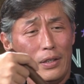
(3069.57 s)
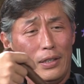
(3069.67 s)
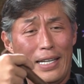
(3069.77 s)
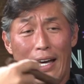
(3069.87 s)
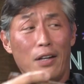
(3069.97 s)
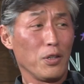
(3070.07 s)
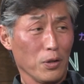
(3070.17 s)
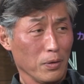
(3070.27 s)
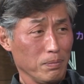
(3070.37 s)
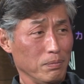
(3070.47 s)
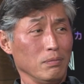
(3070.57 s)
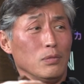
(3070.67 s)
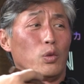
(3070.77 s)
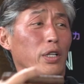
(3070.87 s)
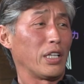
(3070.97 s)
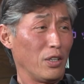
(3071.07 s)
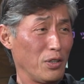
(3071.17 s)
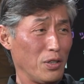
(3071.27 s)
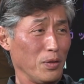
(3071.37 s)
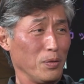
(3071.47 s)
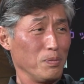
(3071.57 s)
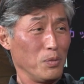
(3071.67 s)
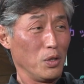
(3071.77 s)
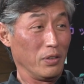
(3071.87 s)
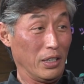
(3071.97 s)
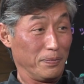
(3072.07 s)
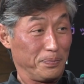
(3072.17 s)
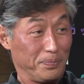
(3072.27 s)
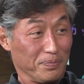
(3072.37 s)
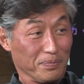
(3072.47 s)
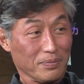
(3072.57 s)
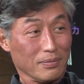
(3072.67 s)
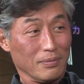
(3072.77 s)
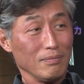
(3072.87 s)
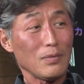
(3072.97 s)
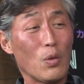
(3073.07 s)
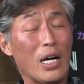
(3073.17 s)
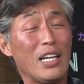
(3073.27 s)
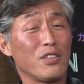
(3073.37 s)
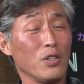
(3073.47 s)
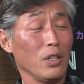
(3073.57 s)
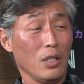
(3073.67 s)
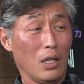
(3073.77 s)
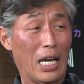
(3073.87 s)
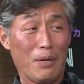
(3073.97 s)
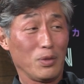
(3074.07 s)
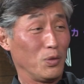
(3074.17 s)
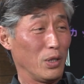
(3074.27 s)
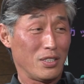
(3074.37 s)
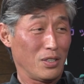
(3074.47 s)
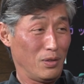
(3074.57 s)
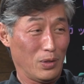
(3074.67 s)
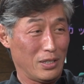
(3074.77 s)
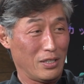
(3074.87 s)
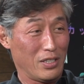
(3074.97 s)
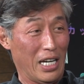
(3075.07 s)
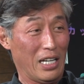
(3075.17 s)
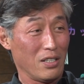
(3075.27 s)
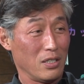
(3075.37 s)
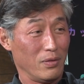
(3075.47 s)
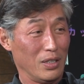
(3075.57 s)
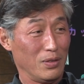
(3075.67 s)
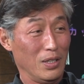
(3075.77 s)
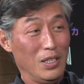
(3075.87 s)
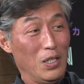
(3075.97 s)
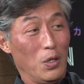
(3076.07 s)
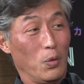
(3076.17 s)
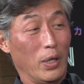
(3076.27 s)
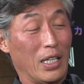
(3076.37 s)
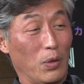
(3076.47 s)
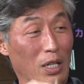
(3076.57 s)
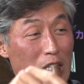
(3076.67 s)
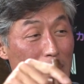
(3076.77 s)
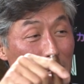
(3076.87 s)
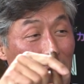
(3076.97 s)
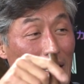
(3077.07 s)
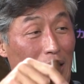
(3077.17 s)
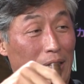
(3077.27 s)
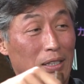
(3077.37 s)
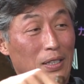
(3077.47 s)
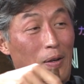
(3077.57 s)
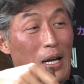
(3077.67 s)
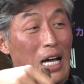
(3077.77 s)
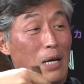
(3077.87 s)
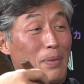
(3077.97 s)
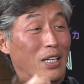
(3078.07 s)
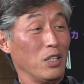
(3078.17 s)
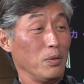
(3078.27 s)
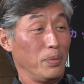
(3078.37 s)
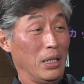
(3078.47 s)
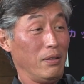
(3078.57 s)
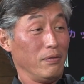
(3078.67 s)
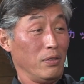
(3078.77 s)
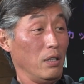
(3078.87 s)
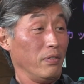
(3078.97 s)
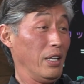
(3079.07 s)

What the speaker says: now you're working on your movie. What is going to happen? What's the status of it? When can we expect that? How am I going to be involved in